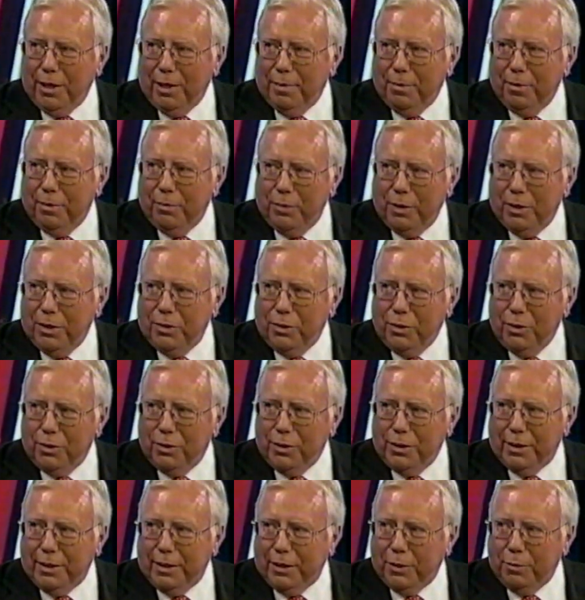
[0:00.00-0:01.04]
I've been
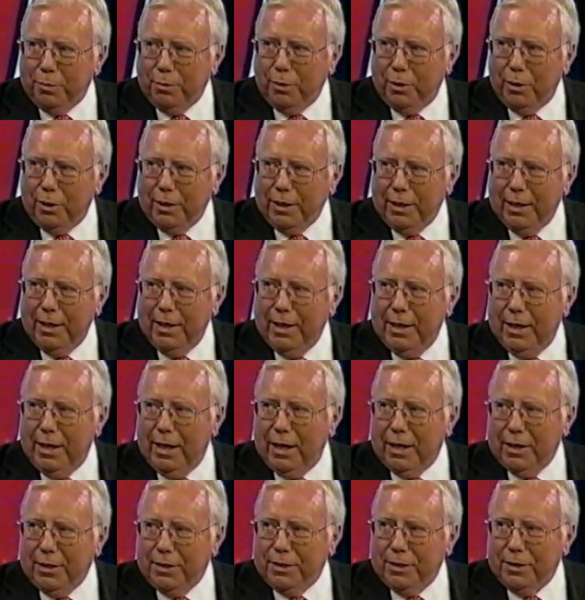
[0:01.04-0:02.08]
researching this book
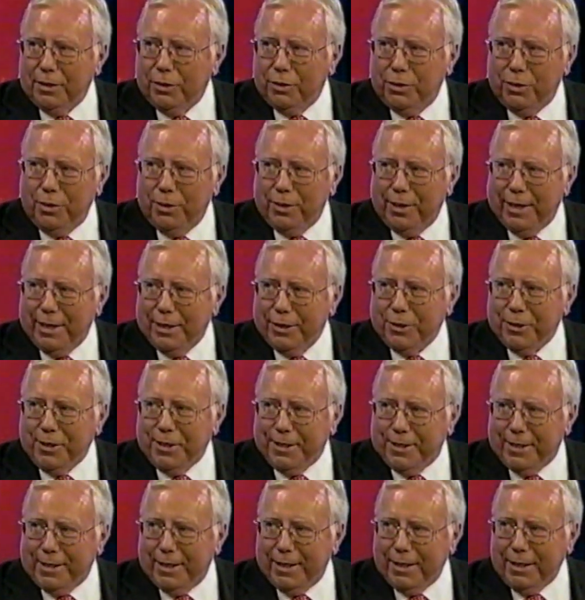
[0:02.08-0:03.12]
since
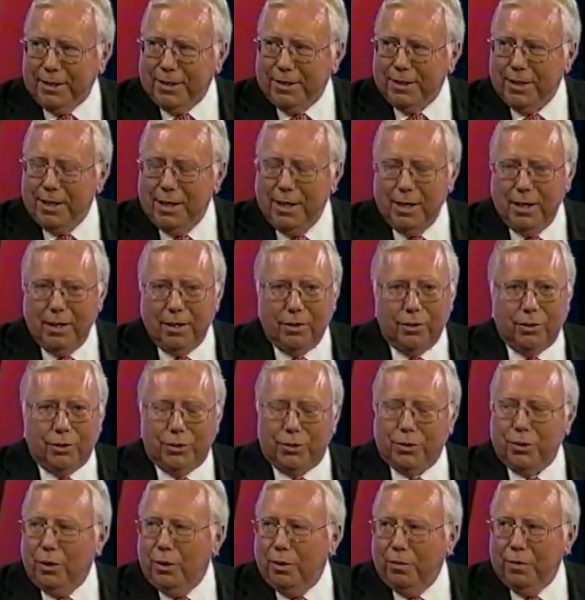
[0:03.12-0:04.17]
2006.
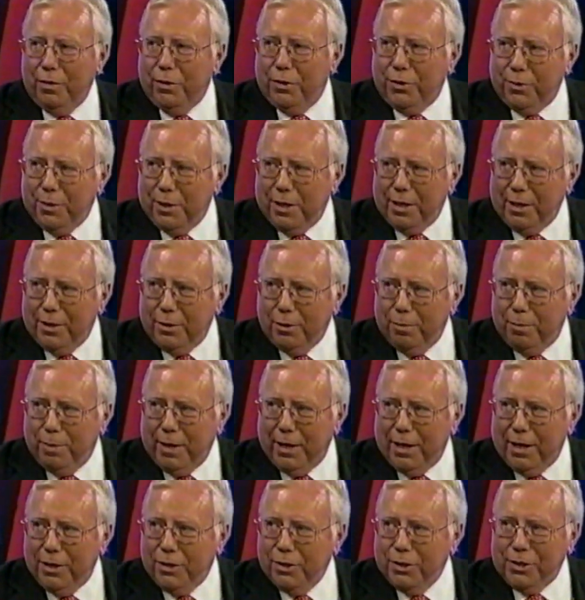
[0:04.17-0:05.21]
There's over 300
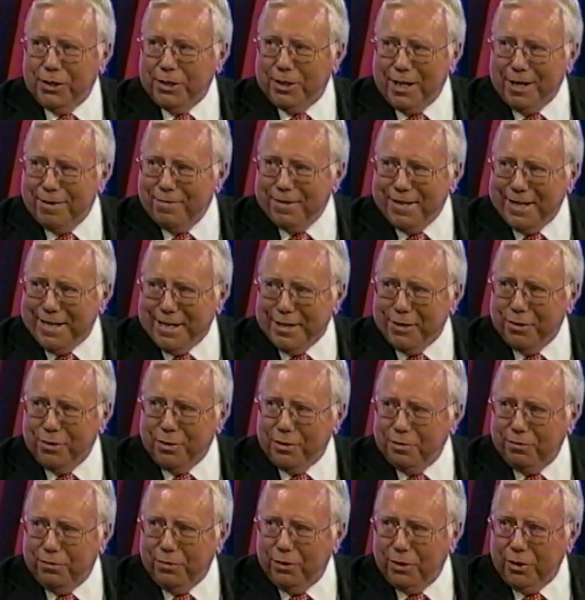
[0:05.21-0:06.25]
pages,
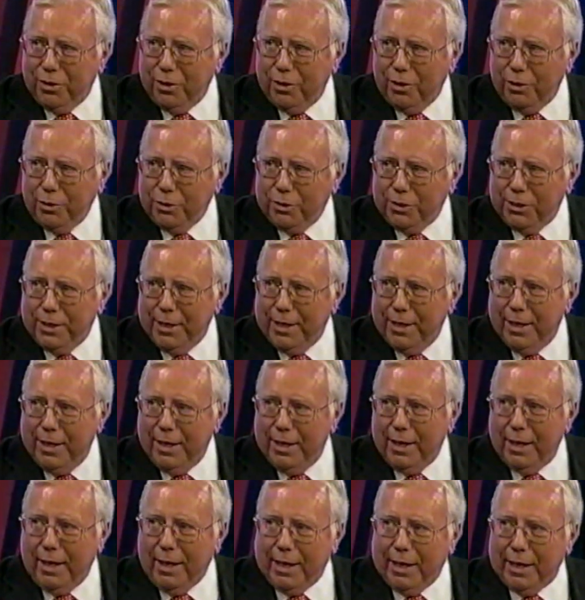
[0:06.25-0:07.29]
700 footnotes.
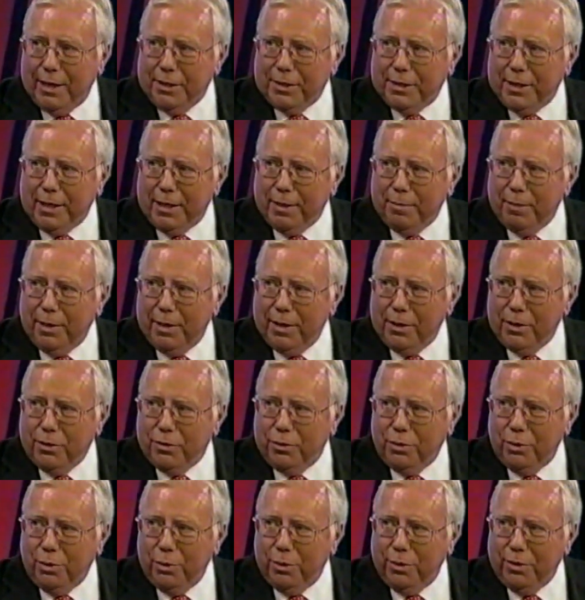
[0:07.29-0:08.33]
And I'll stand by the
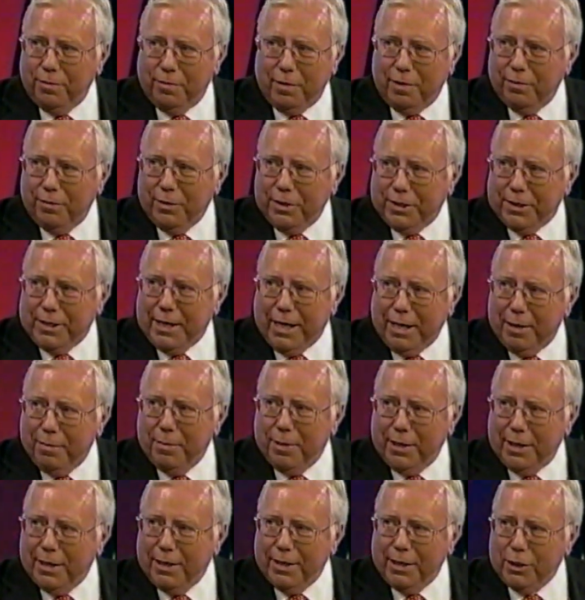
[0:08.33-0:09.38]
truth of every
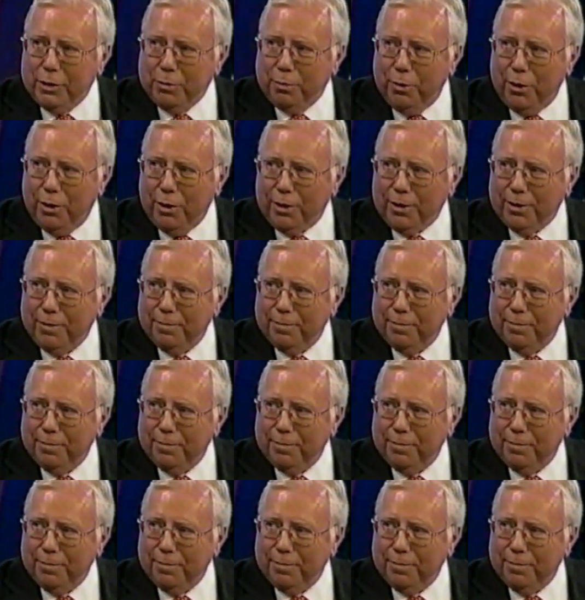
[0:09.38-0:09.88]
statement in this book.